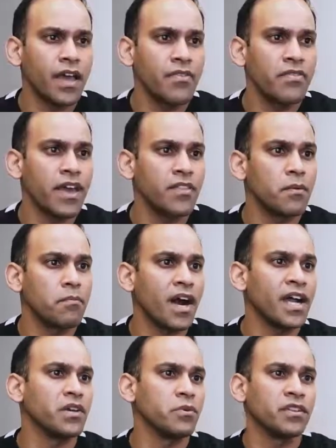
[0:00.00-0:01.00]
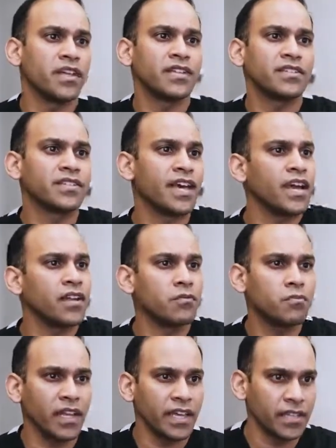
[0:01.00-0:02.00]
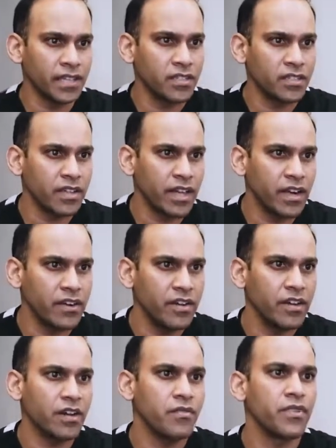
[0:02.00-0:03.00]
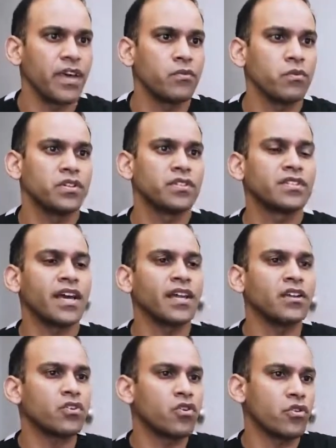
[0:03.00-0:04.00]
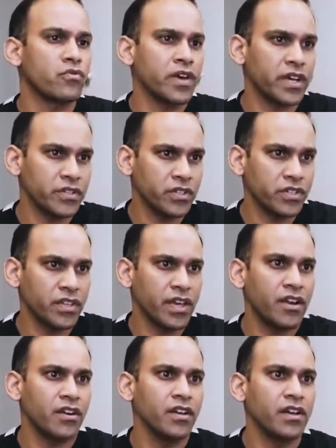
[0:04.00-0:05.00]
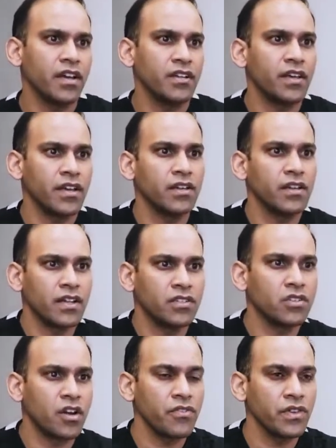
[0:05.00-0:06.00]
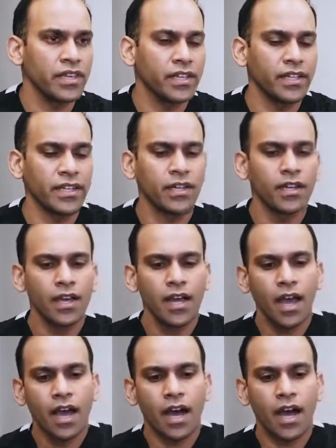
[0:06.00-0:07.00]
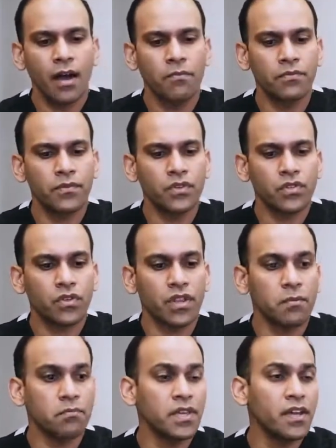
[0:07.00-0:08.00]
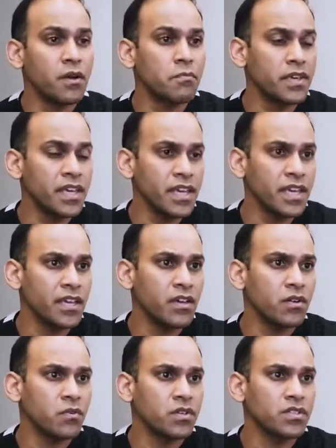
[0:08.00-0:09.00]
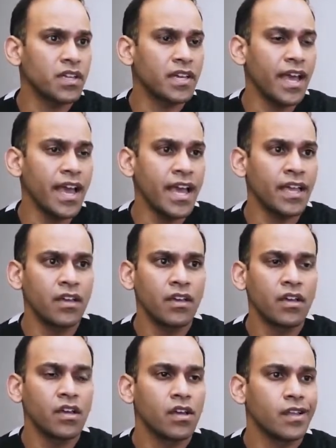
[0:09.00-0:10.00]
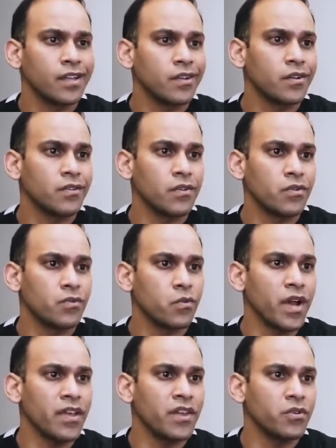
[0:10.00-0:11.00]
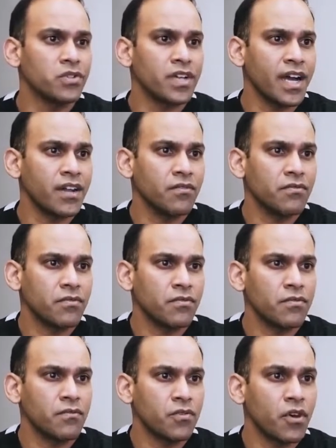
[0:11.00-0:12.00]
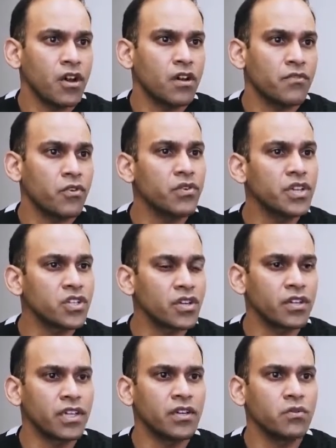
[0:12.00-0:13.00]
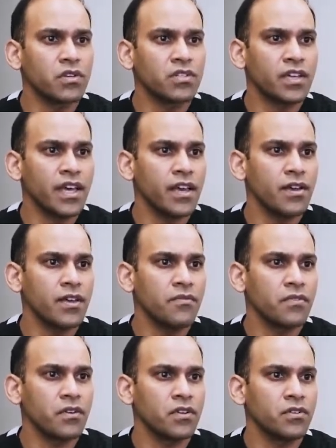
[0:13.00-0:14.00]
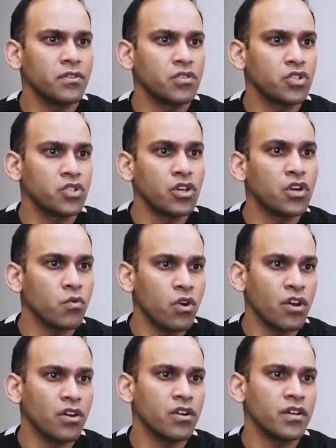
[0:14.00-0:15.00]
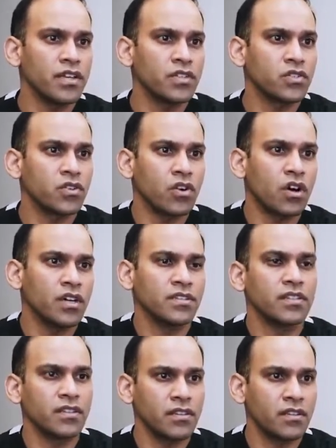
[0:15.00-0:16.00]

And then the body would then send platelets to the area, then would send growth factors to the area and start the healing. Right. So then PRP was like, hey, the way that it was kind of thought of originally was, hey, if the sugar water is causing